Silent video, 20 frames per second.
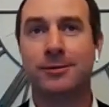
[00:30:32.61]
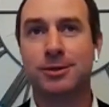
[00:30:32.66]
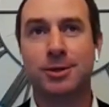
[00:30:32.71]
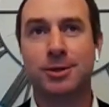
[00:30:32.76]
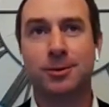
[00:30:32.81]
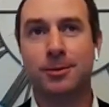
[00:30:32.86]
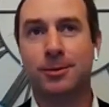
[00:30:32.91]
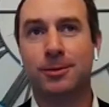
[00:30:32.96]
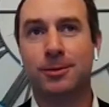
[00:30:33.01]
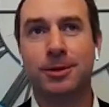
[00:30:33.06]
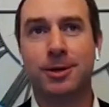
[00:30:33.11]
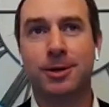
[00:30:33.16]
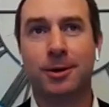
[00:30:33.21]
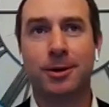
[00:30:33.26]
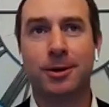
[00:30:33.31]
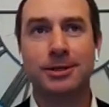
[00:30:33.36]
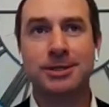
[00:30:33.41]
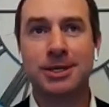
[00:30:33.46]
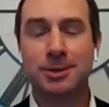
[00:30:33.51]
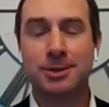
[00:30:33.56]
So,
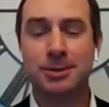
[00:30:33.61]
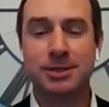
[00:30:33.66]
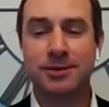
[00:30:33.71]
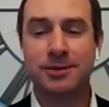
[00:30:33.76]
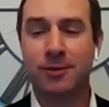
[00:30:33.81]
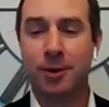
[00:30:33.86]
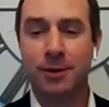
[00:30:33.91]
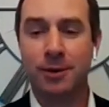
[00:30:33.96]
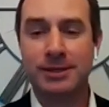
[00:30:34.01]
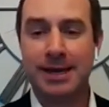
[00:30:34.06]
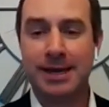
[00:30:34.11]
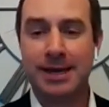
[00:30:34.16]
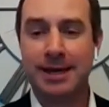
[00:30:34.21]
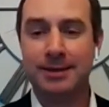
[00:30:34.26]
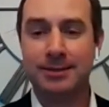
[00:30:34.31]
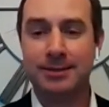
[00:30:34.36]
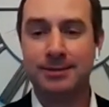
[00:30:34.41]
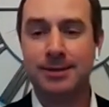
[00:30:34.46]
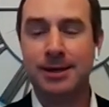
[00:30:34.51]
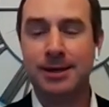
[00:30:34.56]
our assessments have always
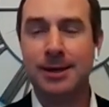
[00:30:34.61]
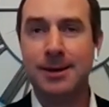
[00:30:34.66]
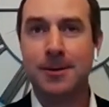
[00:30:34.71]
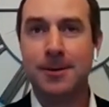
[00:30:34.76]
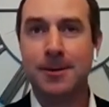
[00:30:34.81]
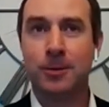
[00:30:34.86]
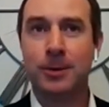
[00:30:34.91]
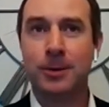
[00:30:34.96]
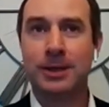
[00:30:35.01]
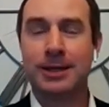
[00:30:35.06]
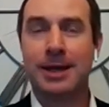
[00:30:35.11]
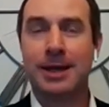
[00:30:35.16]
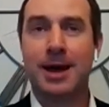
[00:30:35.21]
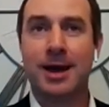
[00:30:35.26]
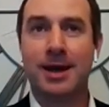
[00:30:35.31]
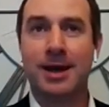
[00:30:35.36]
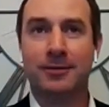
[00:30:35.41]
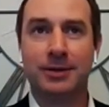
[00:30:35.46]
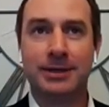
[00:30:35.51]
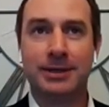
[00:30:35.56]
had really
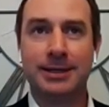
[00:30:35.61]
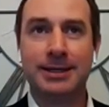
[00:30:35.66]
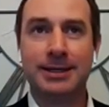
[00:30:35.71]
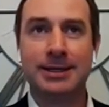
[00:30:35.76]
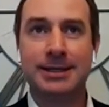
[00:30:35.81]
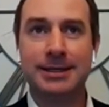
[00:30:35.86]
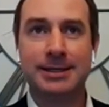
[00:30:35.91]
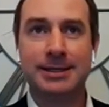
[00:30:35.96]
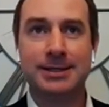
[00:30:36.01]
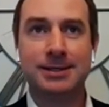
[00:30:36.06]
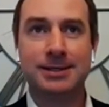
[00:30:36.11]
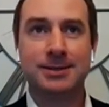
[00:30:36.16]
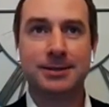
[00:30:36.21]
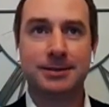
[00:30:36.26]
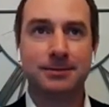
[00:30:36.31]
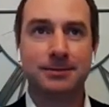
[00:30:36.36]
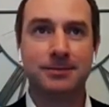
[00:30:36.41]
high validities